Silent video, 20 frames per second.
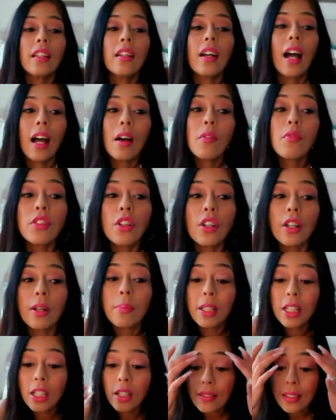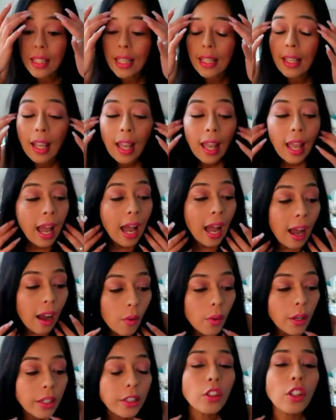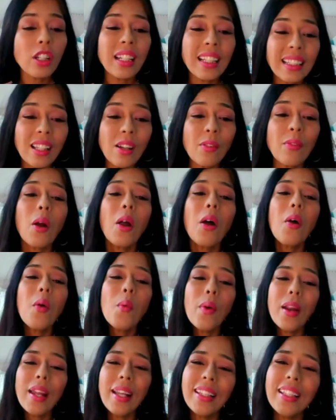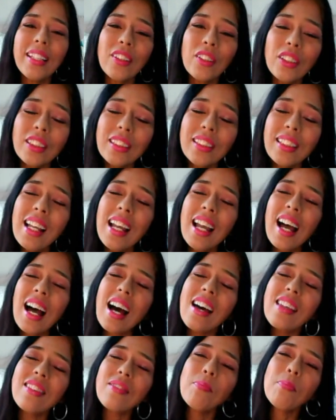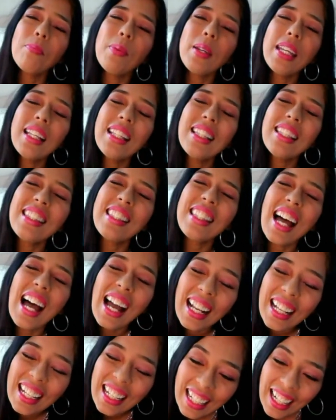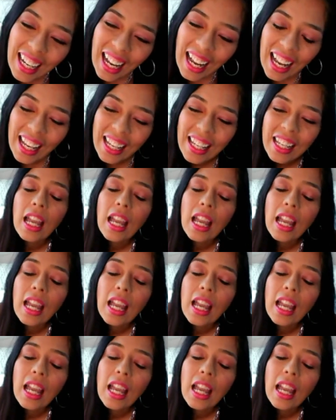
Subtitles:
I'm sorry, because how are you gonna tell? Randy Orton has been that guy.